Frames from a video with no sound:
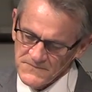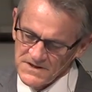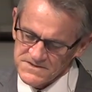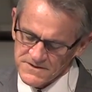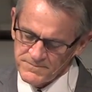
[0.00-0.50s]

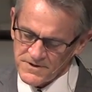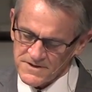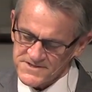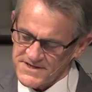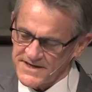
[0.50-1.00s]
And so
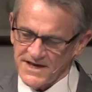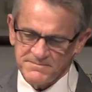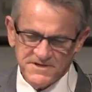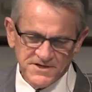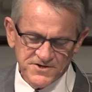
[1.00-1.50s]
Paul said, I
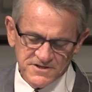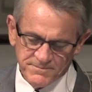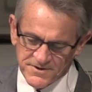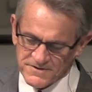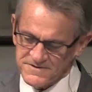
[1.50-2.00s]
came teaching the
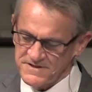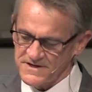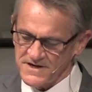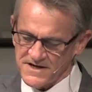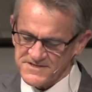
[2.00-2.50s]
purity of the
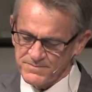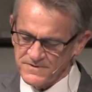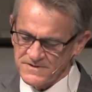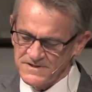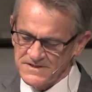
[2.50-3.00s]

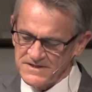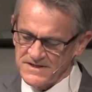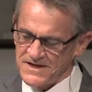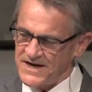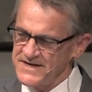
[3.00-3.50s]
gospel.
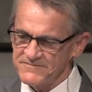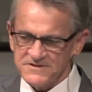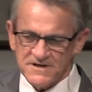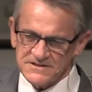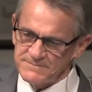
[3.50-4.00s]
I never
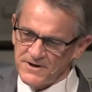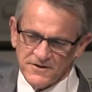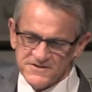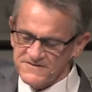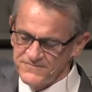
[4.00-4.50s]
talked about
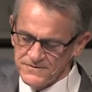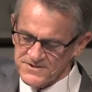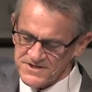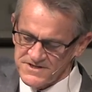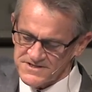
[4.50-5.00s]
all this
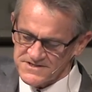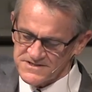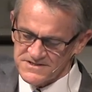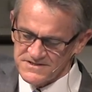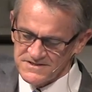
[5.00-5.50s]

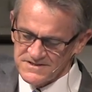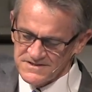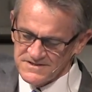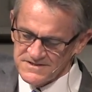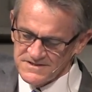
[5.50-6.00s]
foolishness.
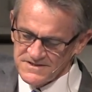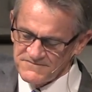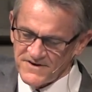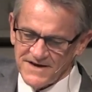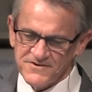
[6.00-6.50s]

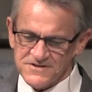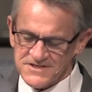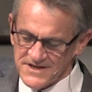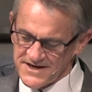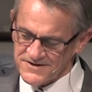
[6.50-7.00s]
Five years
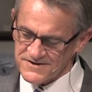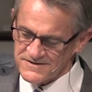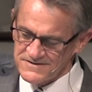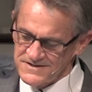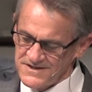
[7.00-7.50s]

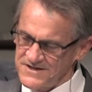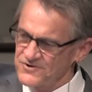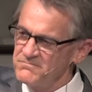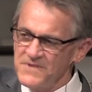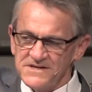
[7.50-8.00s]
later,
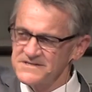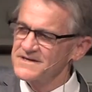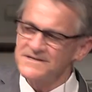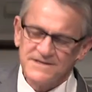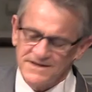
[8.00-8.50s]
you're
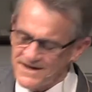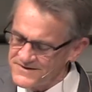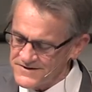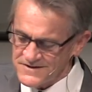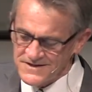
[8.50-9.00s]
mixing it
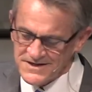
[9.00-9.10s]
together.